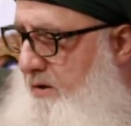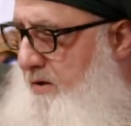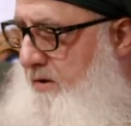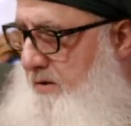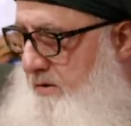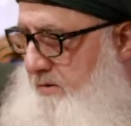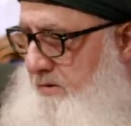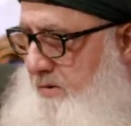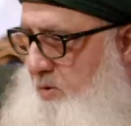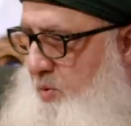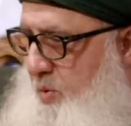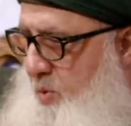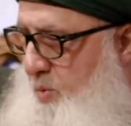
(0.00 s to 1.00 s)

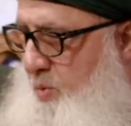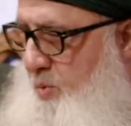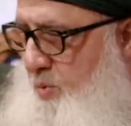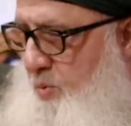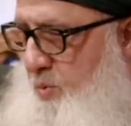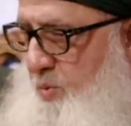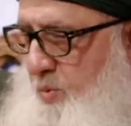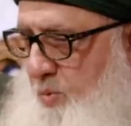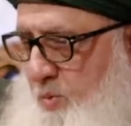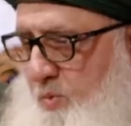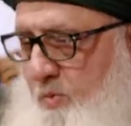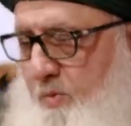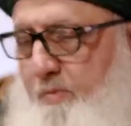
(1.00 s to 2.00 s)

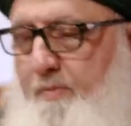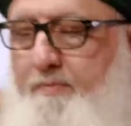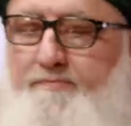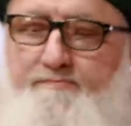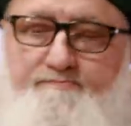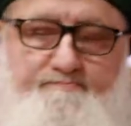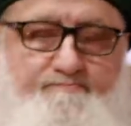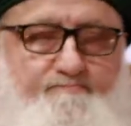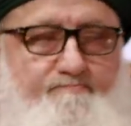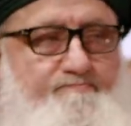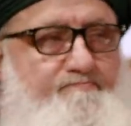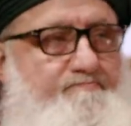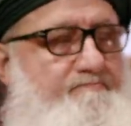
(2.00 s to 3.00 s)

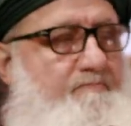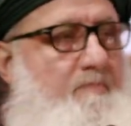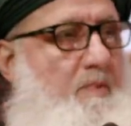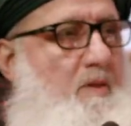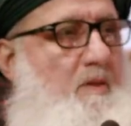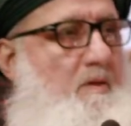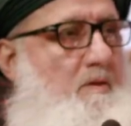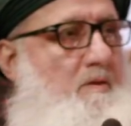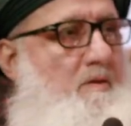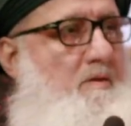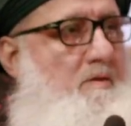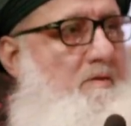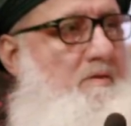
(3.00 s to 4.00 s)

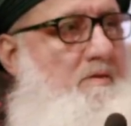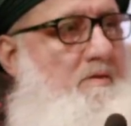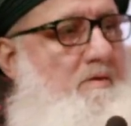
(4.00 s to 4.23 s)
(silence)